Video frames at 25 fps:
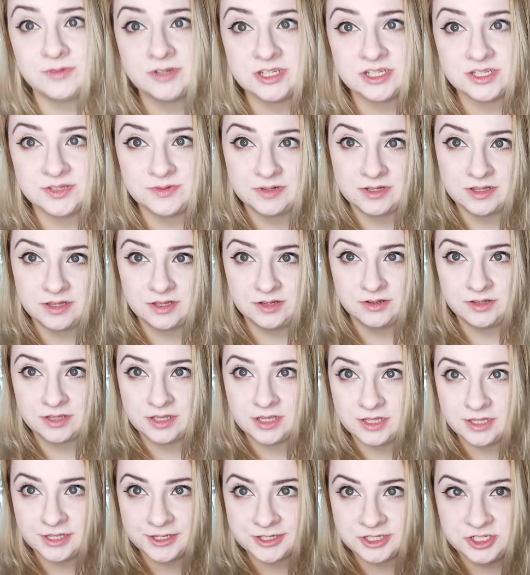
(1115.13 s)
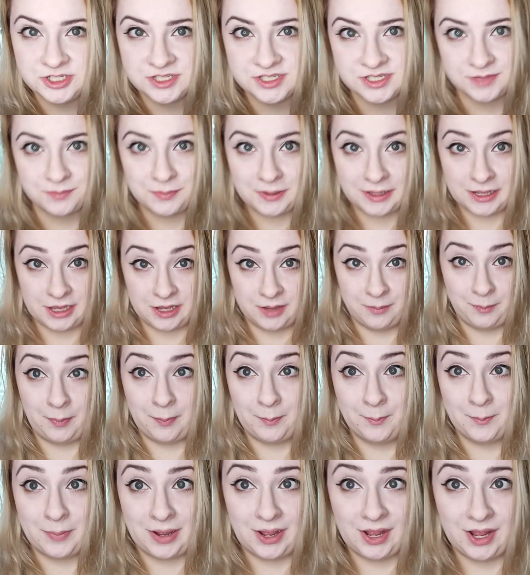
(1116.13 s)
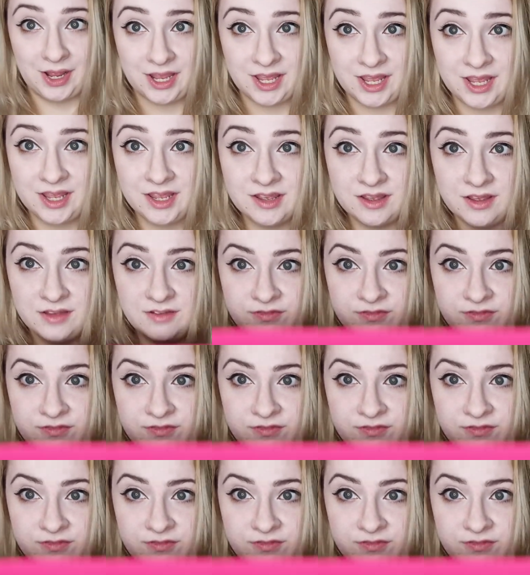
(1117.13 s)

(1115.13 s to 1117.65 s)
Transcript: which is one of the only collections I pick up by